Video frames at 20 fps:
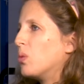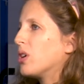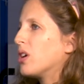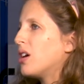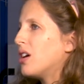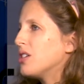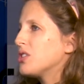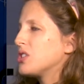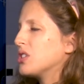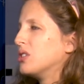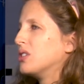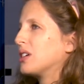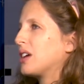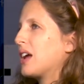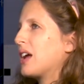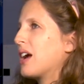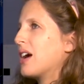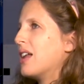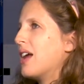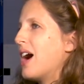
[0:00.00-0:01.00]
We're also
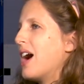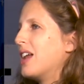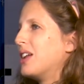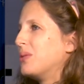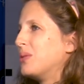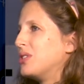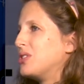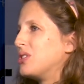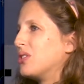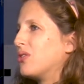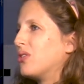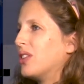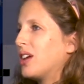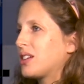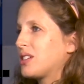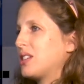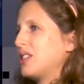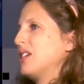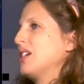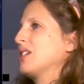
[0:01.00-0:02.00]
looking at how do we
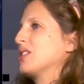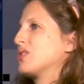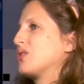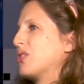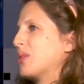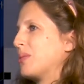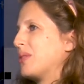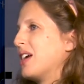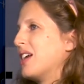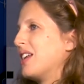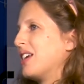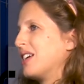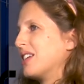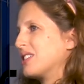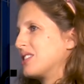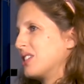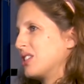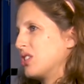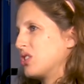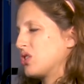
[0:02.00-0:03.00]
deflect things from getting
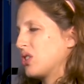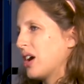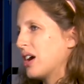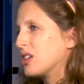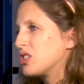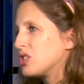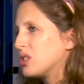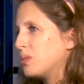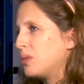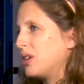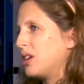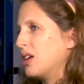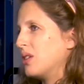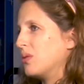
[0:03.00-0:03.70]
into the trash to